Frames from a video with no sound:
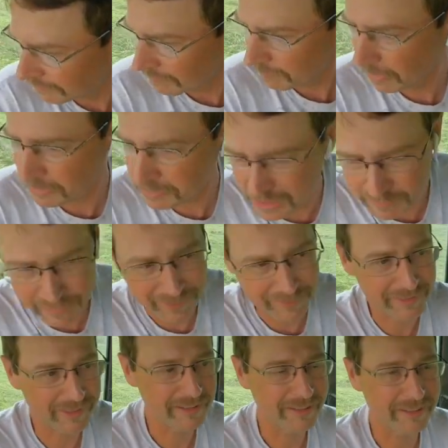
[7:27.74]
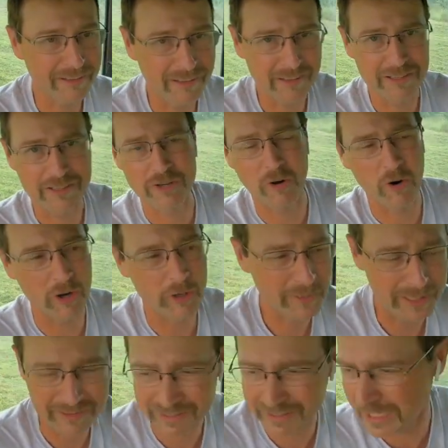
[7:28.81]
Oh, it's just been short.
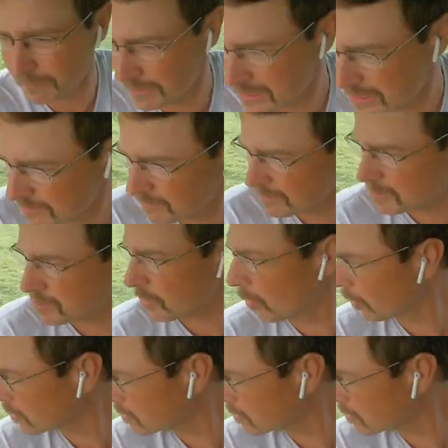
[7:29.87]
It's been thick, but it's just been short.